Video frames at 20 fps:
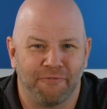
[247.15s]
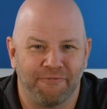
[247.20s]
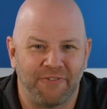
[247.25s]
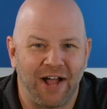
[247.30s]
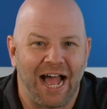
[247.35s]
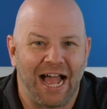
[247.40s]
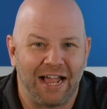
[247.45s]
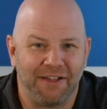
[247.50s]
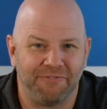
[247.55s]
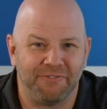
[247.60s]

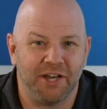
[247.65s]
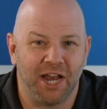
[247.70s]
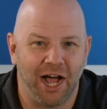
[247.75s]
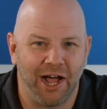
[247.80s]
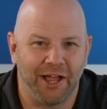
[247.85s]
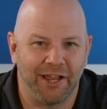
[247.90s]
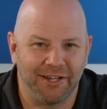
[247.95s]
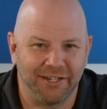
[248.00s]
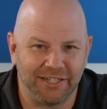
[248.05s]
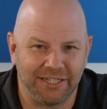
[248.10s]
5
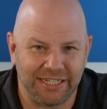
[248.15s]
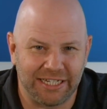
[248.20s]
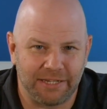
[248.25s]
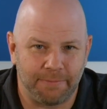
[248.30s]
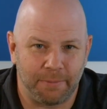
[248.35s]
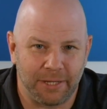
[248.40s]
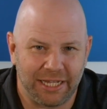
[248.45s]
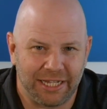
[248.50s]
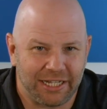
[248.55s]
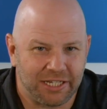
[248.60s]

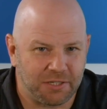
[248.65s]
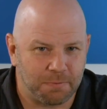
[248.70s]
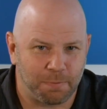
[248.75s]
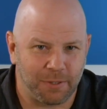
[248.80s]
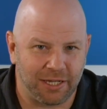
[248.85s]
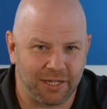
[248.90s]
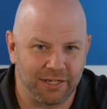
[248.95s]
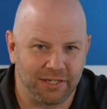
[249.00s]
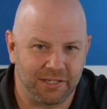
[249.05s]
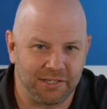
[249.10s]
non-DBs
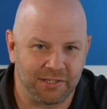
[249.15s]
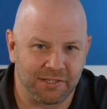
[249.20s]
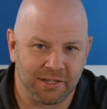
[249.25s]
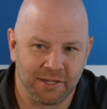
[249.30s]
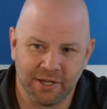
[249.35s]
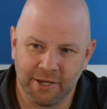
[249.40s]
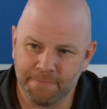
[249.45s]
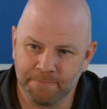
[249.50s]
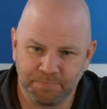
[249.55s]
because